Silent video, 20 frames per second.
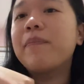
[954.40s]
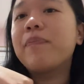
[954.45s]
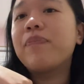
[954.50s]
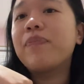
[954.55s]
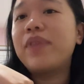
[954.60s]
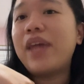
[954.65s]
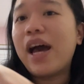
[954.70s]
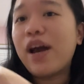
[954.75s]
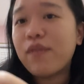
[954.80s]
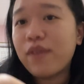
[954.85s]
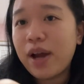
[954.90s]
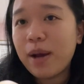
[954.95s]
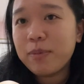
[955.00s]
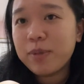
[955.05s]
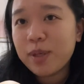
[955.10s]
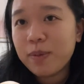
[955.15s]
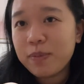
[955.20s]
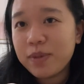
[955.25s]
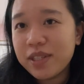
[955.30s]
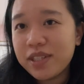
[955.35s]
That
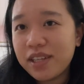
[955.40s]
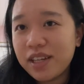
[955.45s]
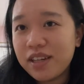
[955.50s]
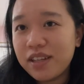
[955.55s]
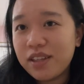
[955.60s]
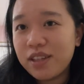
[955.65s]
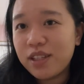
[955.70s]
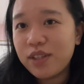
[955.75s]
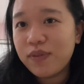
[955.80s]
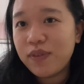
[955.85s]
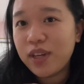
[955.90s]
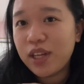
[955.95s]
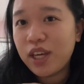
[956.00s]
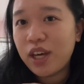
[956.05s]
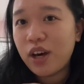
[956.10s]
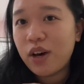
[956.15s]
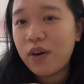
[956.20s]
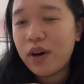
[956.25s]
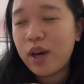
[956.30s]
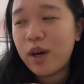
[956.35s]
wraps up this end of this
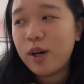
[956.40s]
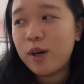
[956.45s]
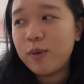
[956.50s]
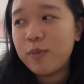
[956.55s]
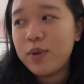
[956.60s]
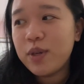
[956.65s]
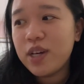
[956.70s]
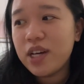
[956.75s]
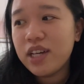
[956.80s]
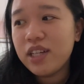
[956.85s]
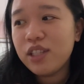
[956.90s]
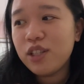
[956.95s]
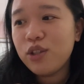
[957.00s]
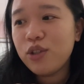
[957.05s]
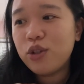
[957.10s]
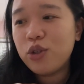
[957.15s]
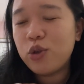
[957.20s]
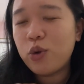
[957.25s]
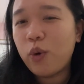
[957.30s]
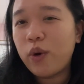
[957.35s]
video. I hope you guys
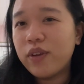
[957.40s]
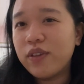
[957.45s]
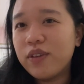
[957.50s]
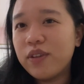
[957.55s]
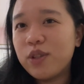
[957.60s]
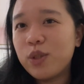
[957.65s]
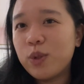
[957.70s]
enjoyed this